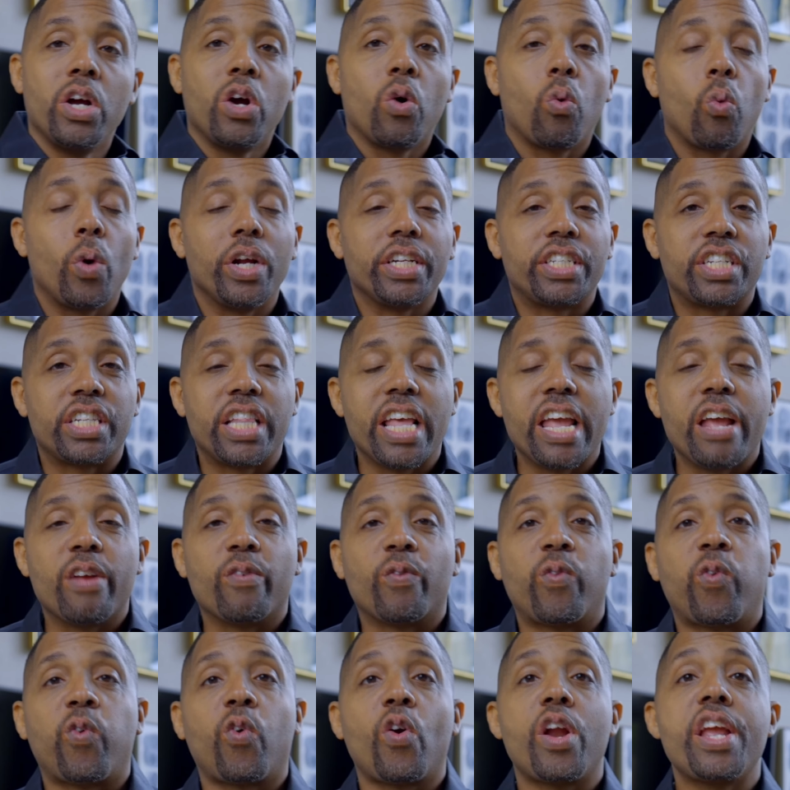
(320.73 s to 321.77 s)
which then
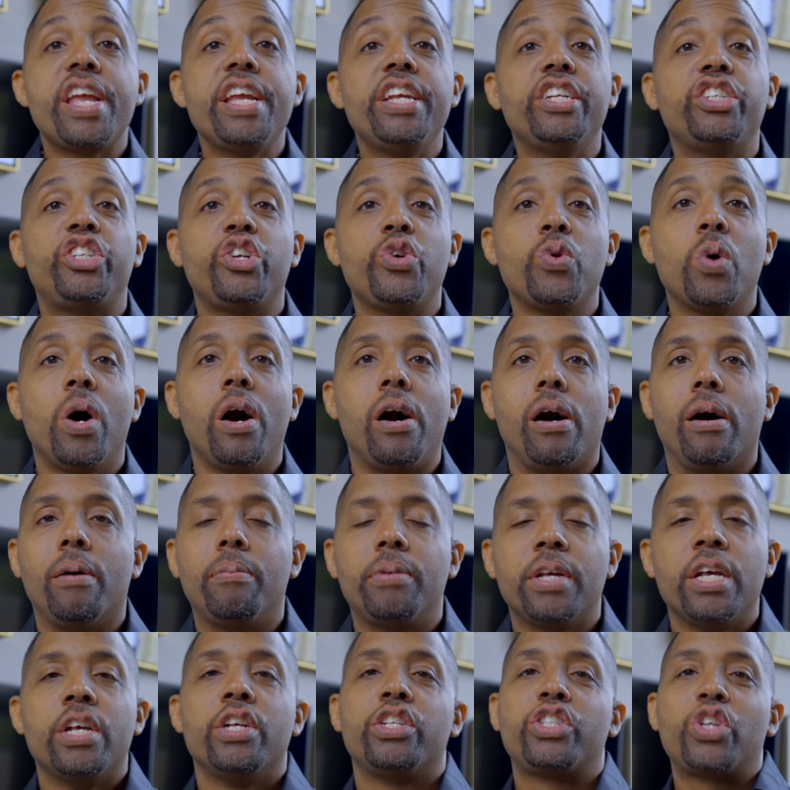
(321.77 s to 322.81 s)
frees you
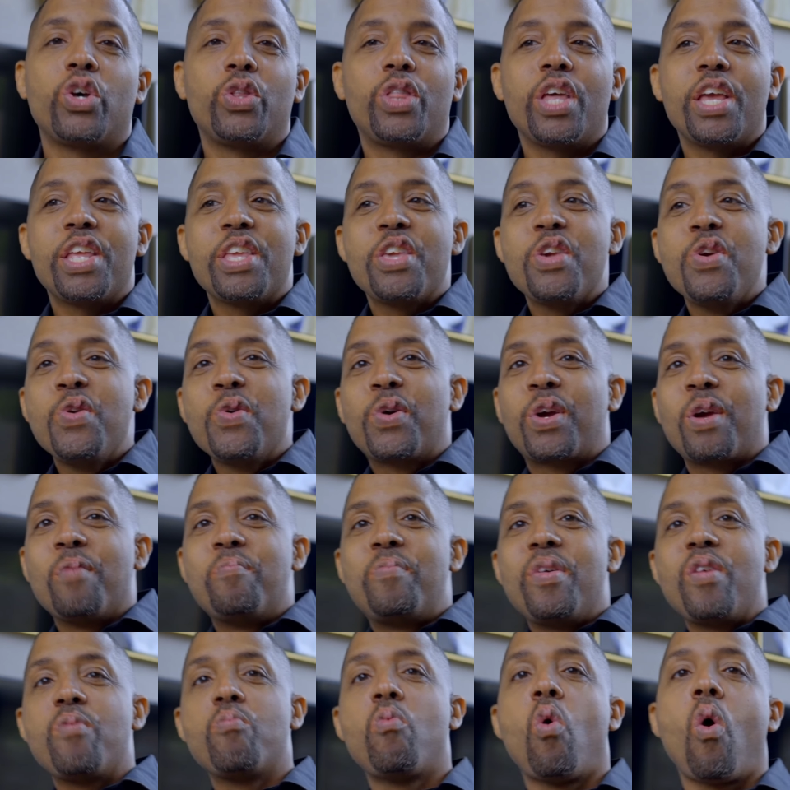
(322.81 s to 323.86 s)
up so then you could
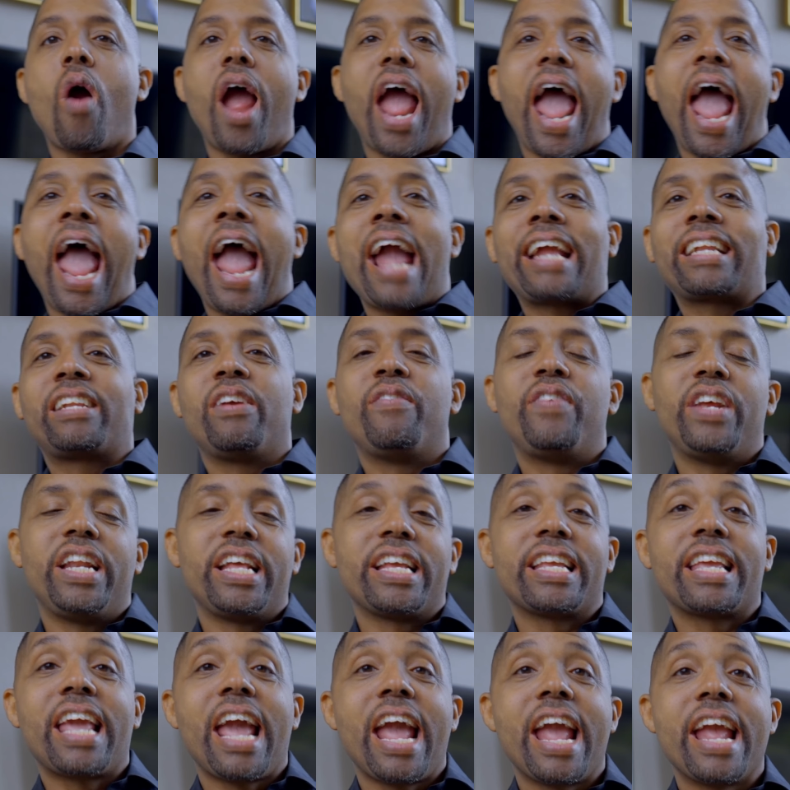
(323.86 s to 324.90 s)
be more active and
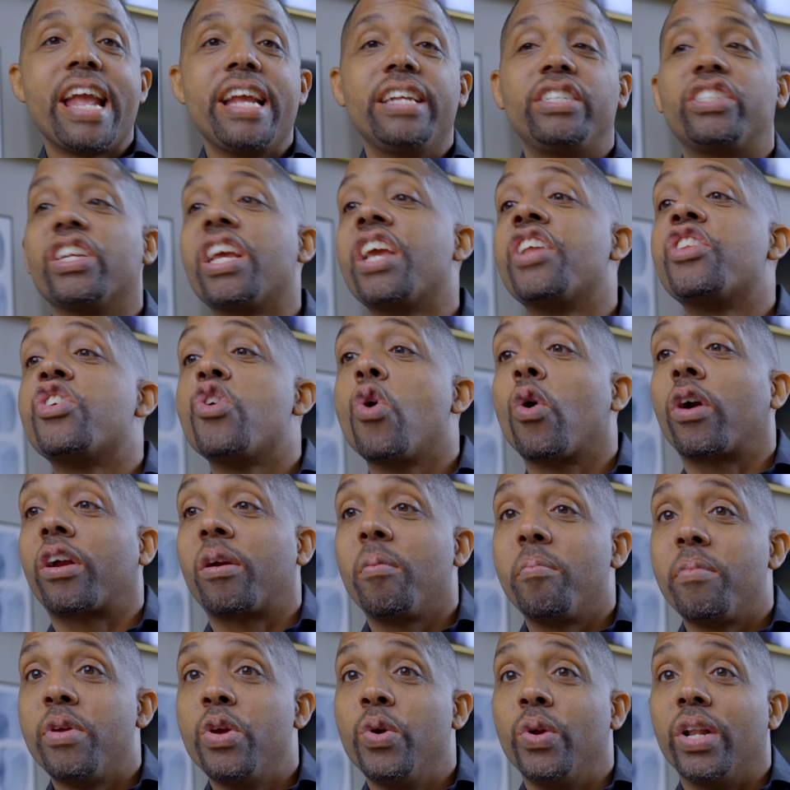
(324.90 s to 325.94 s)
engaged in your
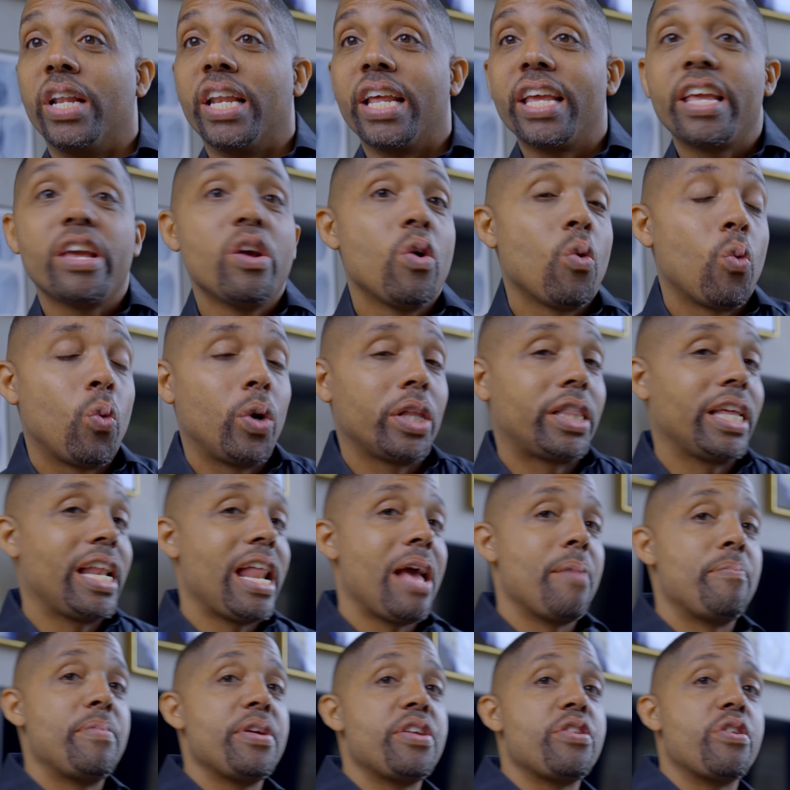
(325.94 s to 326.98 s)
community, whether
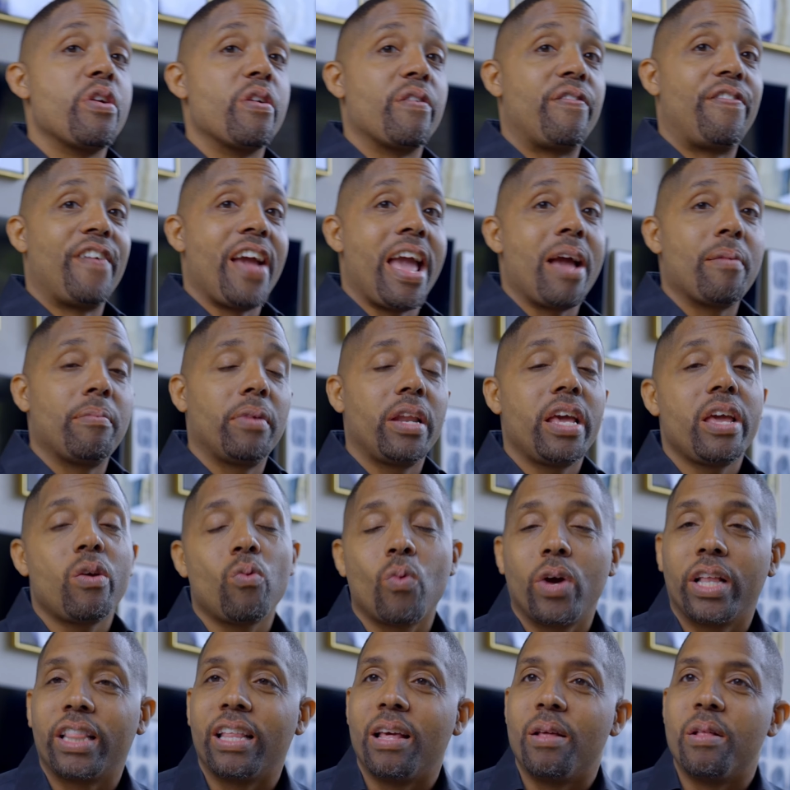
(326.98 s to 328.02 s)
that be your family,
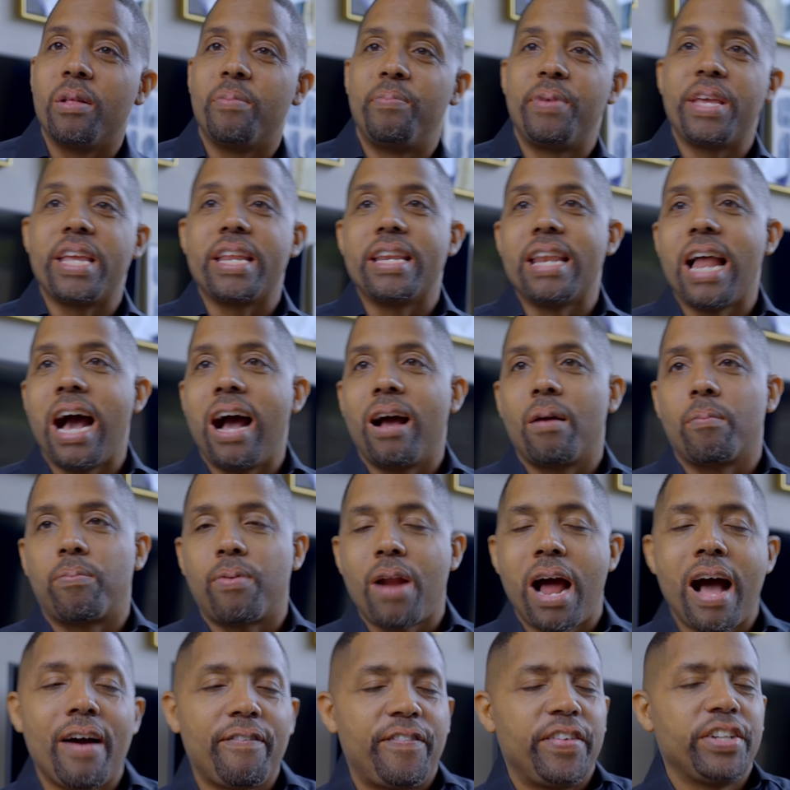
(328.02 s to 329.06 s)
whether it be
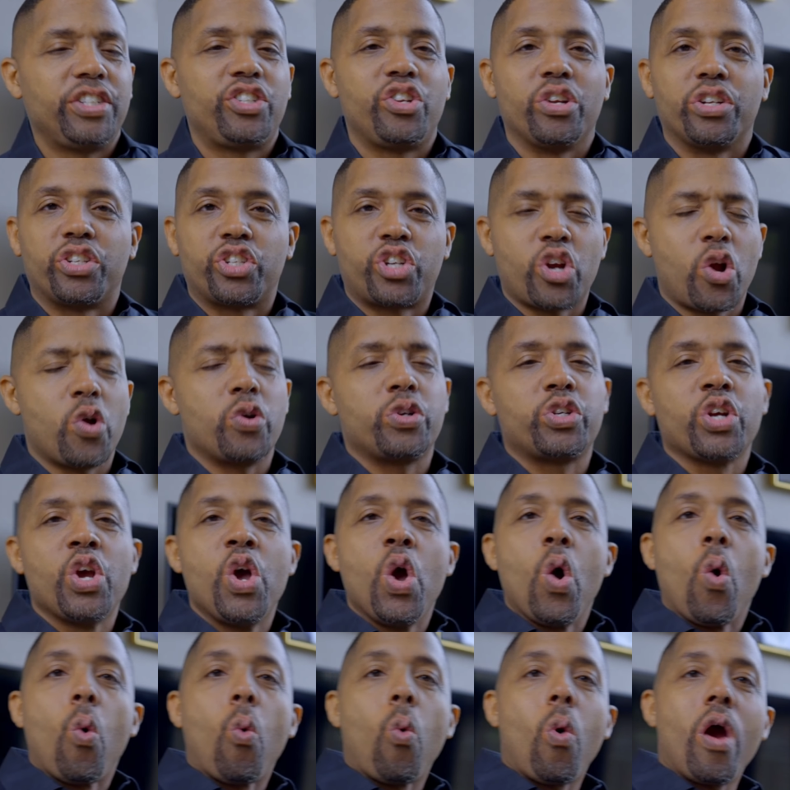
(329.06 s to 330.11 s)
nonprofits, your church,
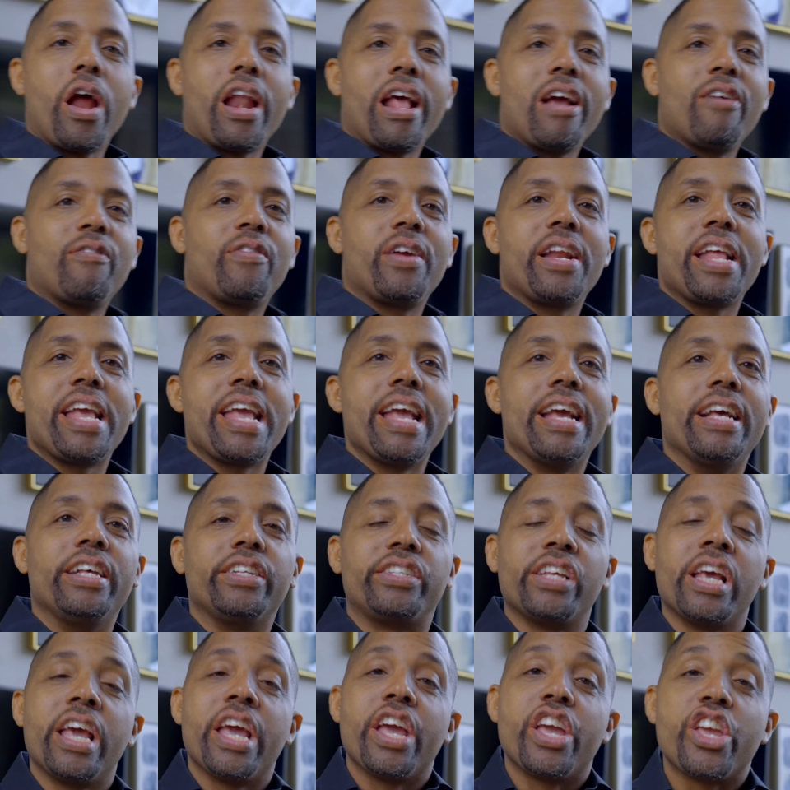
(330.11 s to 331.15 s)
whatever it is.